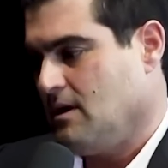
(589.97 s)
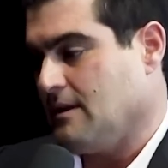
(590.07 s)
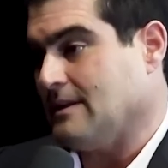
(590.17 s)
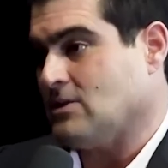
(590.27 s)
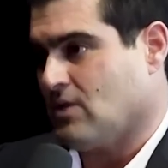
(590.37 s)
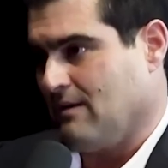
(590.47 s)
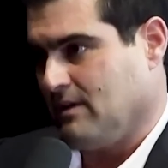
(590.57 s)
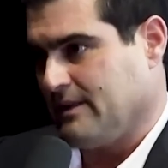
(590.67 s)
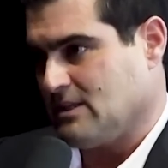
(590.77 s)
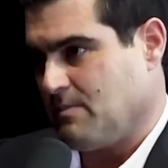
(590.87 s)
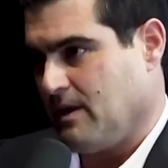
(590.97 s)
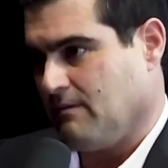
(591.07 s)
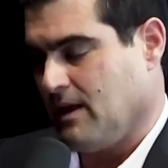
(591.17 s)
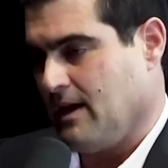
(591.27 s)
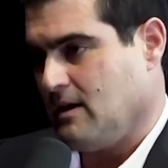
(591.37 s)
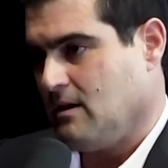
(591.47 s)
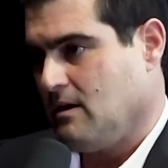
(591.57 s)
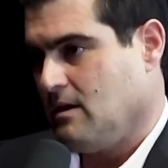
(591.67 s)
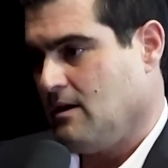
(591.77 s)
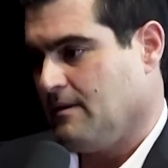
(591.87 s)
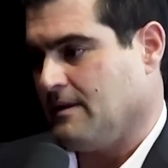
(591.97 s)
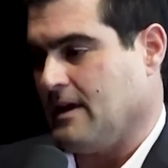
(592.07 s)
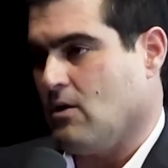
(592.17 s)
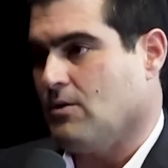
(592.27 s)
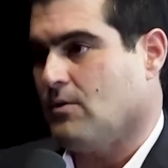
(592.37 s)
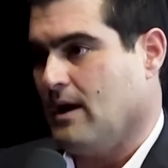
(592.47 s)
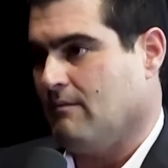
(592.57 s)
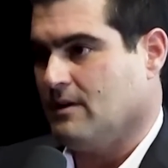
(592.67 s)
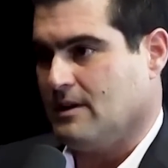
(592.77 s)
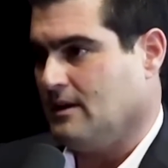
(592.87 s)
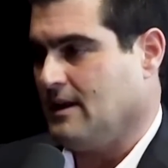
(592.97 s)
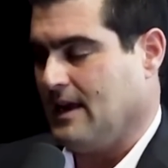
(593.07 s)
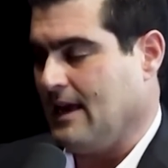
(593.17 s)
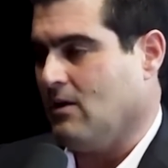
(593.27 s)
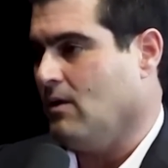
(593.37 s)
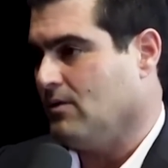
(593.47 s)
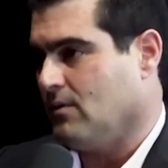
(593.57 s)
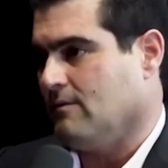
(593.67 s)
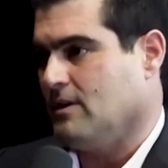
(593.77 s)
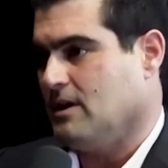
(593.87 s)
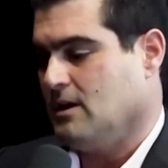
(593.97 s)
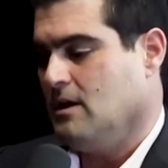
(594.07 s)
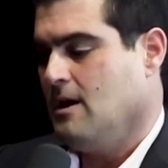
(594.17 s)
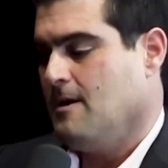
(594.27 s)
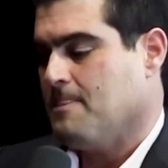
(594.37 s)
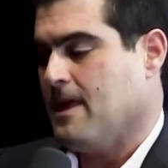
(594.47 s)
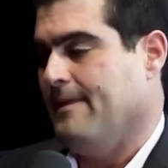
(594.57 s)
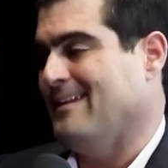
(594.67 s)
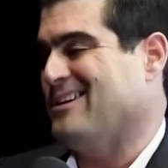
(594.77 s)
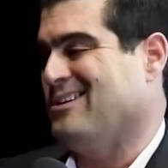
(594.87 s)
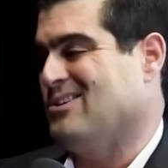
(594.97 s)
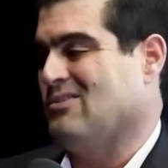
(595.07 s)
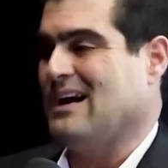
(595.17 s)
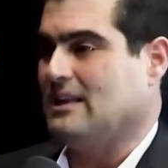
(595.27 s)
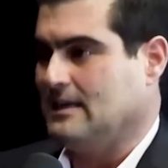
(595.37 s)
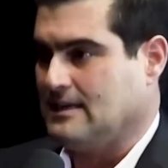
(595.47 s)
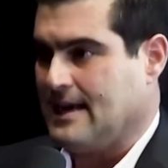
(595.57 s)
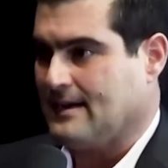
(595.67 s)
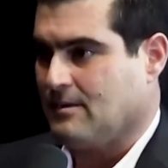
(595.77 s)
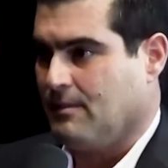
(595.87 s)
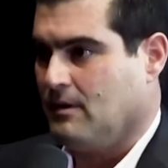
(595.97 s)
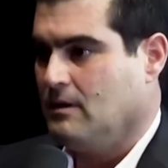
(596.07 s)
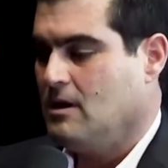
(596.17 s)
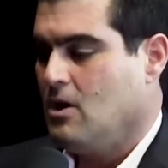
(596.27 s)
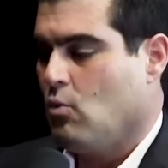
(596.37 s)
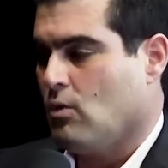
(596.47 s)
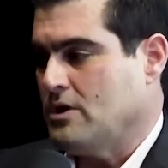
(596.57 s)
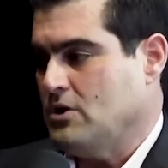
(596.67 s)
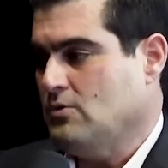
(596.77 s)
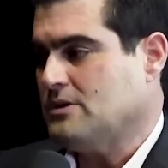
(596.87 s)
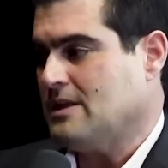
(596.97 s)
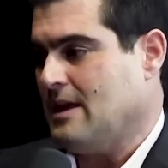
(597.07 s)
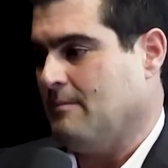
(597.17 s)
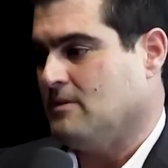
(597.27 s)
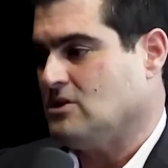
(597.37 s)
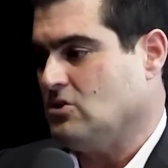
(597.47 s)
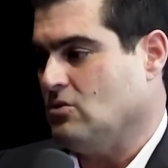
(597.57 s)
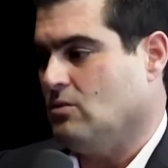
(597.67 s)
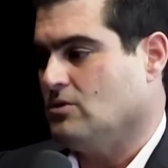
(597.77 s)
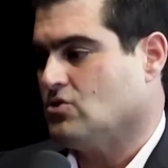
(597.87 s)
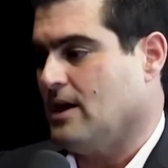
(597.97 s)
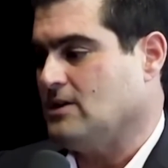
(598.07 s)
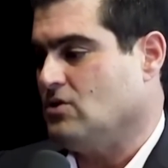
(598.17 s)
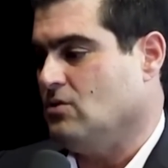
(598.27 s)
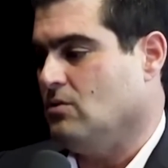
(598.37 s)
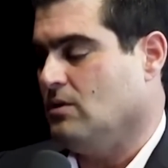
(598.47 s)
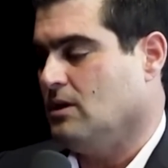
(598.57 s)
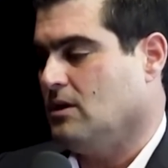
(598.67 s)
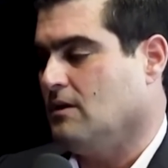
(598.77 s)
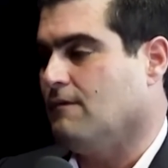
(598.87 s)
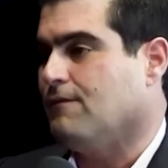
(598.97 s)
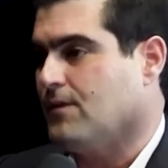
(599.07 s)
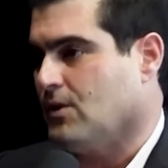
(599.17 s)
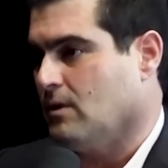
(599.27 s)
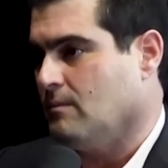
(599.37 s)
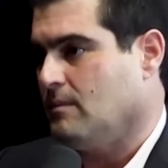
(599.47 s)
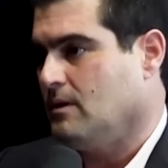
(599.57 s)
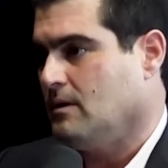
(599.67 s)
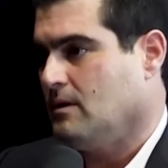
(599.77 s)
that they travel at the speed of light, that they go through everything, they can go through everything, and that they're directly detectable. We're using them to try to confirm